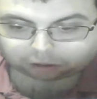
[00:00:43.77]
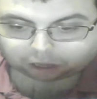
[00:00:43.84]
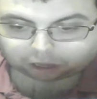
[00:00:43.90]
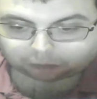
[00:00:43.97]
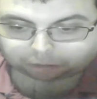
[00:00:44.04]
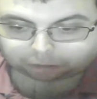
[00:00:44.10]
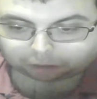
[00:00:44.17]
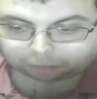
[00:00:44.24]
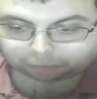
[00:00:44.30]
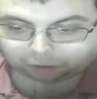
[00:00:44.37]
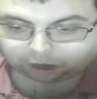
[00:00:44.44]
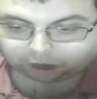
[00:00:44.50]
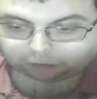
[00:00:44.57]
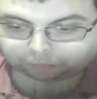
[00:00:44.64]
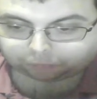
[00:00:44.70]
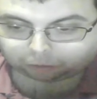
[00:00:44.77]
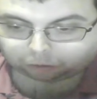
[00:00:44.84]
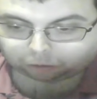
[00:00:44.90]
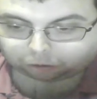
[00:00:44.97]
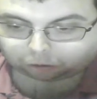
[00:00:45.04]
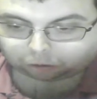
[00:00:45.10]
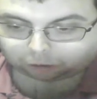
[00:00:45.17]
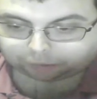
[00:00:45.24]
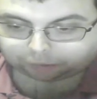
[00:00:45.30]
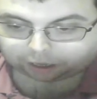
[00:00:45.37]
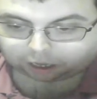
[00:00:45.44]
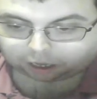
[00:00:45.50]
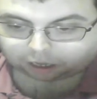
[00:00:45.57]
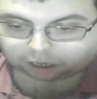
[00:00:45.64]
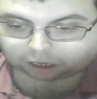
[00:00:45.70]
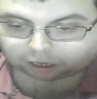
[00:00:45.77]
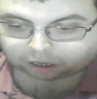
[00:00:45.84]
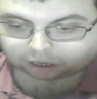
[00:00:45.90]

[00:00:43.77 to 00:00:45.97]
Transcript: comes a breakthrough comedy